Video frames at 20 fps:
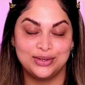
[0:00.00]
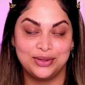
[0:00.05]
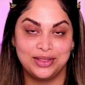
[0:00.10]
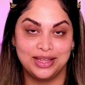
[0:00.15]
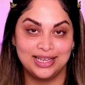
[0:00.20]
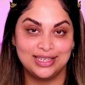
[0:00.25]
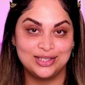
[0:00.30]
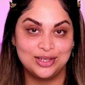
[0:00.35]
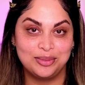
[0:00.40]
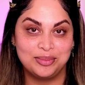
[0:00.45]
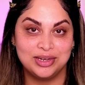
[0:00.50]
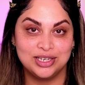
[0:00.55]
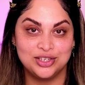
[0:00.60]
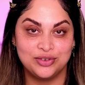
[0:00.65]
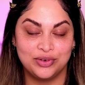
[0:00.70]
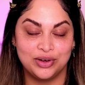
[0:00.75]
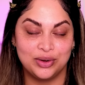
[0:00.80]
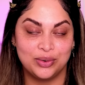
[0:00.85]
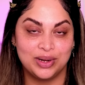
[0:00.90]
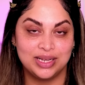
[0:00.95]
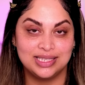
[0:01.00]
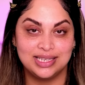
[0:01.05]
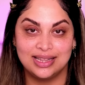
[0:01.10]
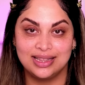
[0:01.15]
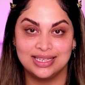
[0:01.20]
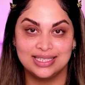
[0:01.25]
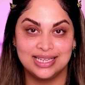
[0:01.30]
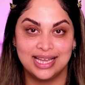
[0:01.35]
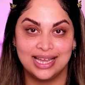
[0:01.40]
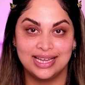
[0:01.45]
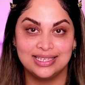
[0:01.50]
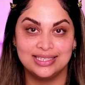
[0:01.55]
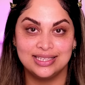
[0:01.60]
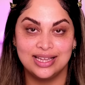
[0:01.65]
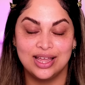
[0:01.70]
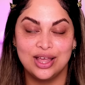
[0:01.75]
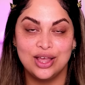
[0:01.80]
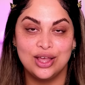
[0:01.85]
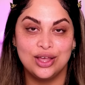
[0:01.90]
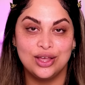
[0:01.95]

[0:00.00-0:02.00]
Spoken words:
so thanks so much for requesting this case.